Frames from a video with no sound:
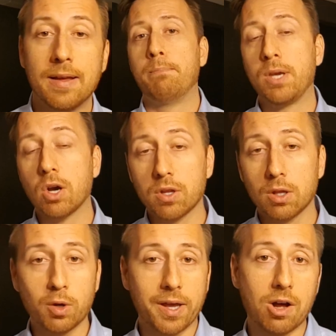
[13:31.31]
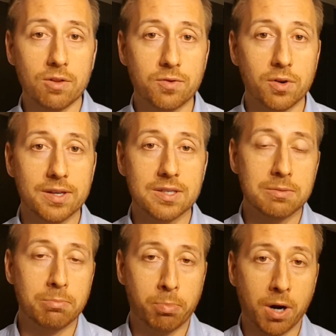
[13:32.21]
Be on the lookout for this
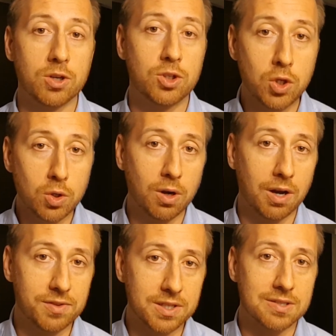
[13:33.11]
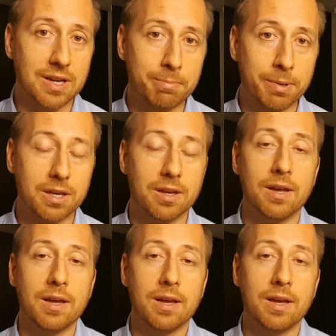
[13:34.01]
part 2 of this topic